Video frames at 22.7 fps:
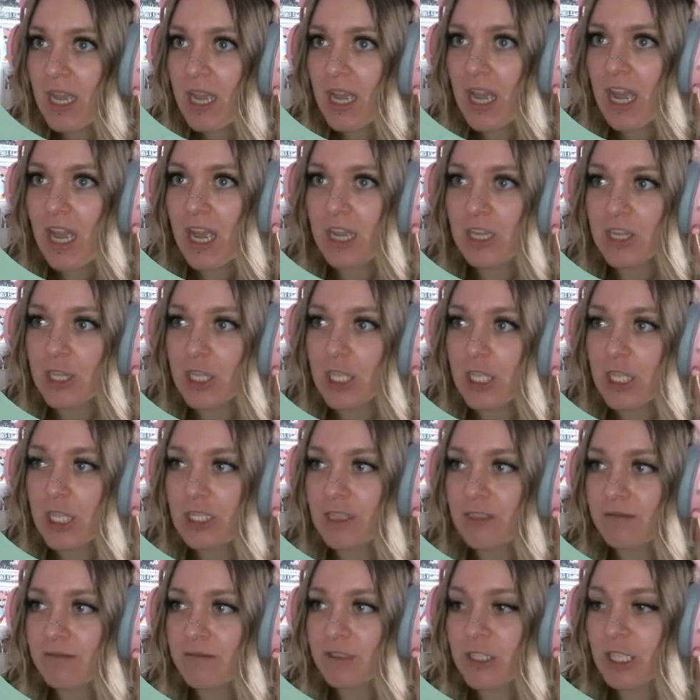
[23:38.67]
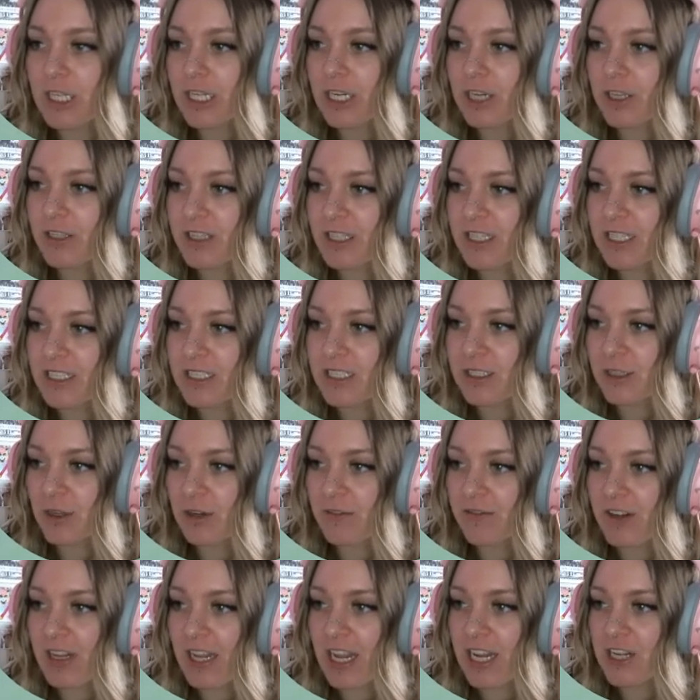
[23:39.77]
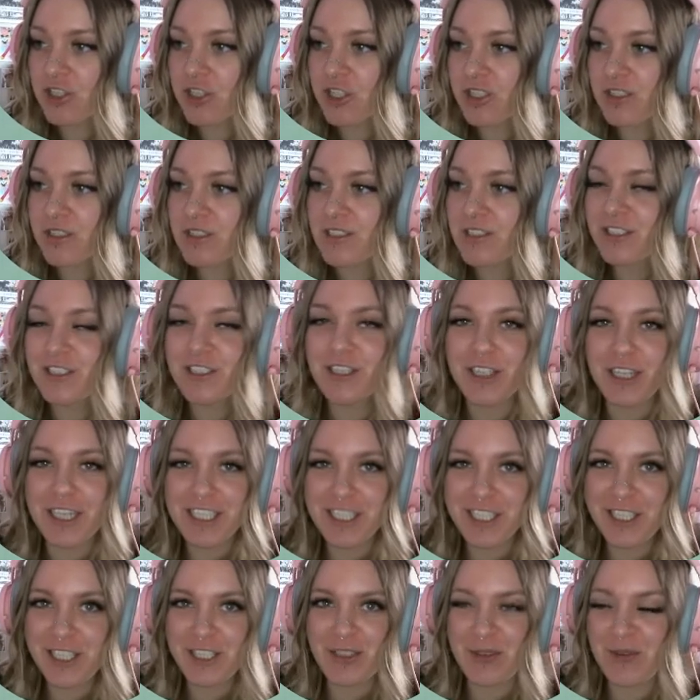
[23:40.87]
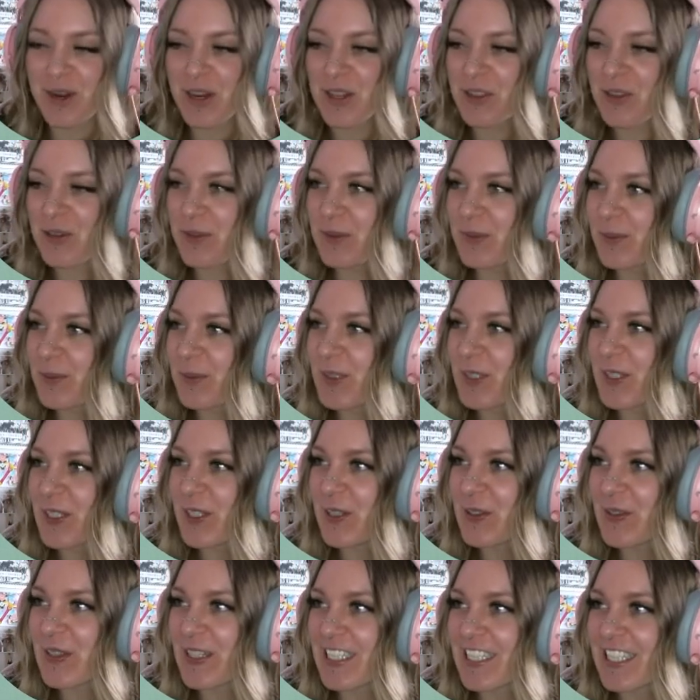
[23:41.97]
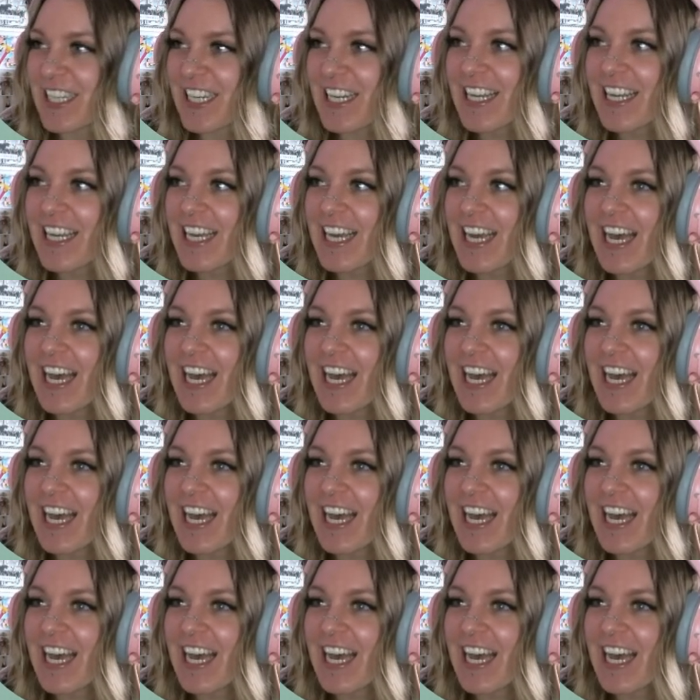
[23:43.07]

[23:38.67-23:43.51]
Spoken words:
And look at all this notifications. So let's just run through them really quickly.